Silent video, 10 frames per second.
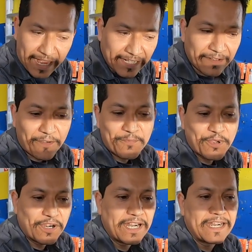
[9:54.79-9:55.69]
Kind of
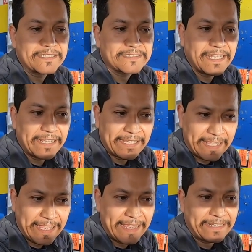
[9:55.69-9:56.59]
computers
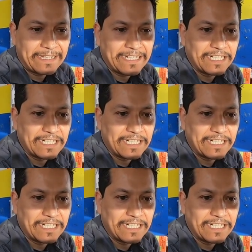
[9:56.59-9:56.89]
and